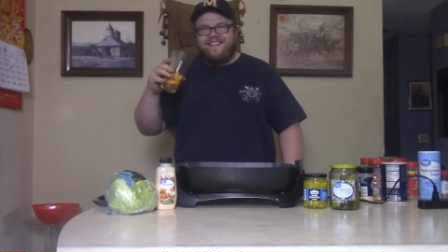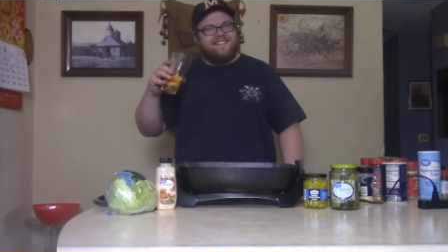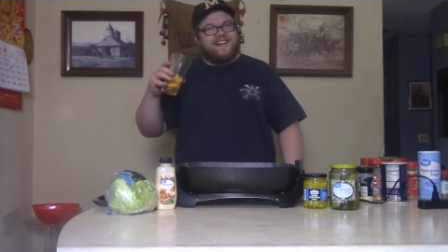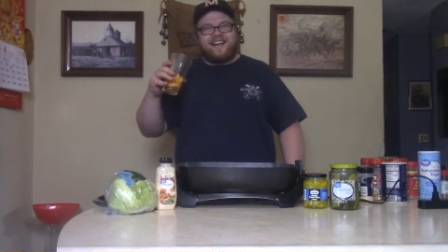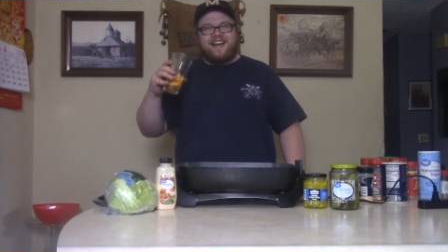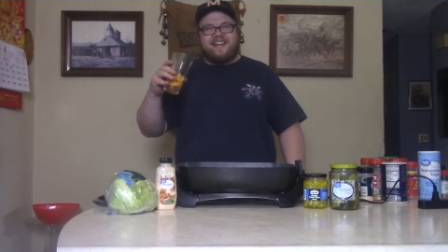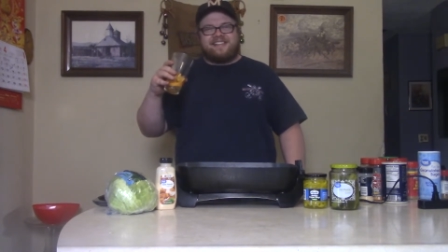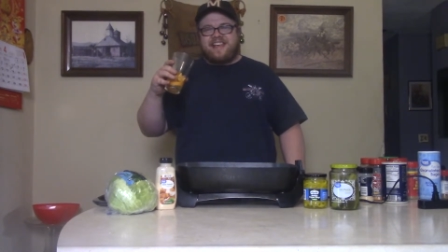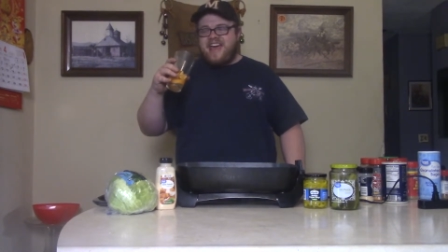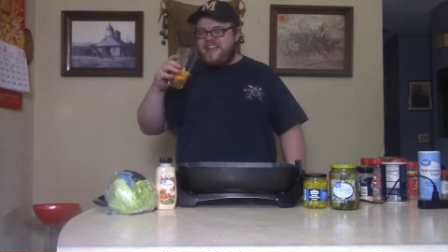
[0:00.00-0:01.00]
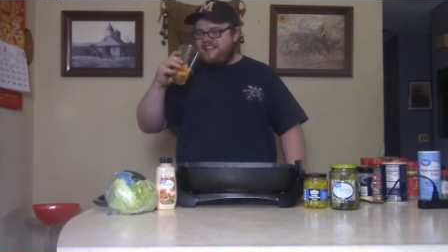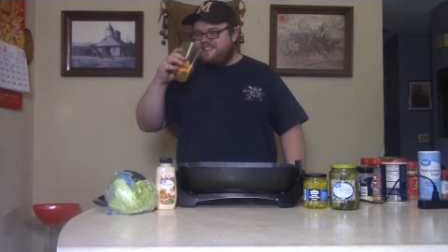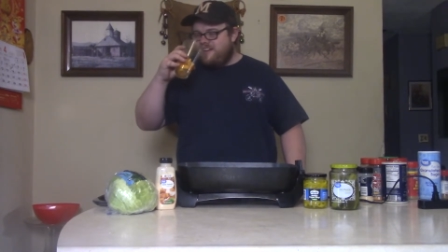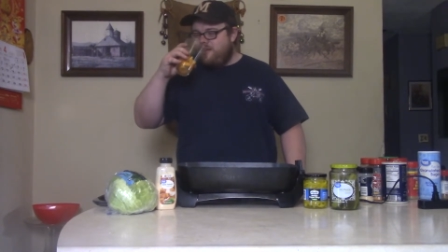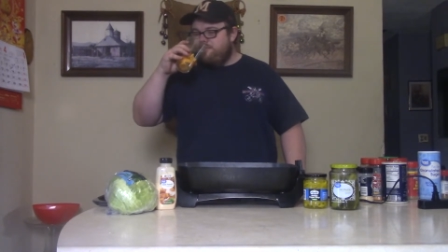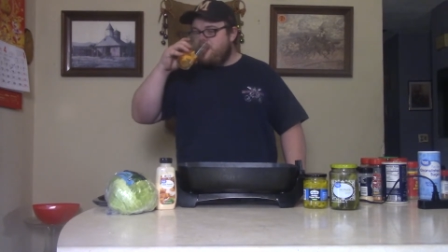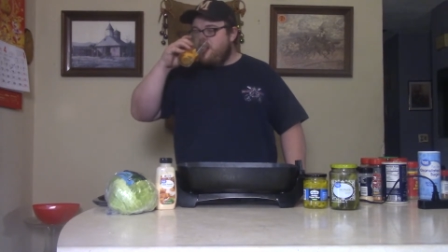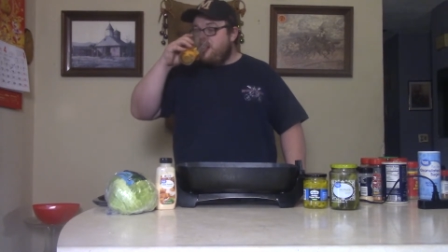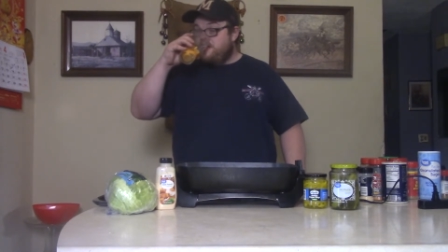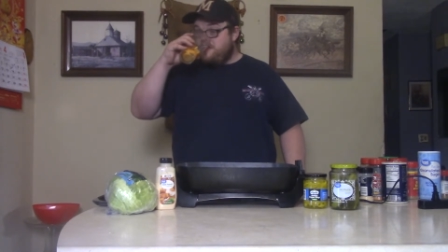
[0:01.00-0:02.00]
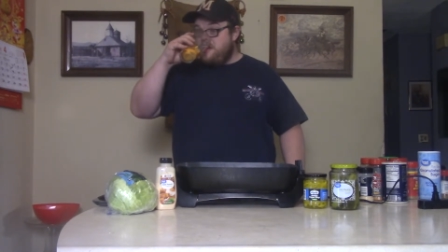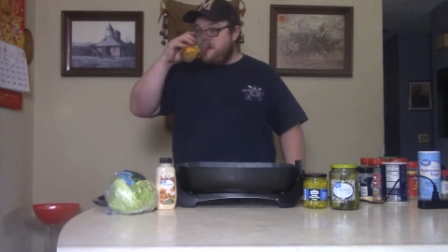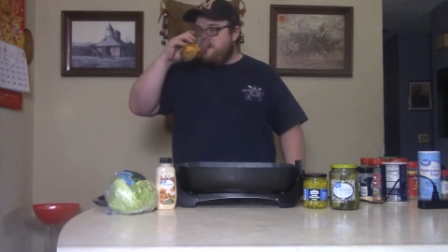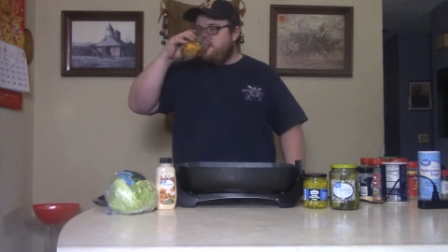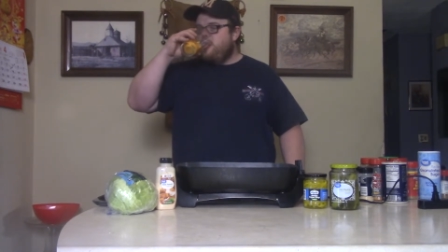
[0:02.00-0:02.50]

what can I say? So, see ya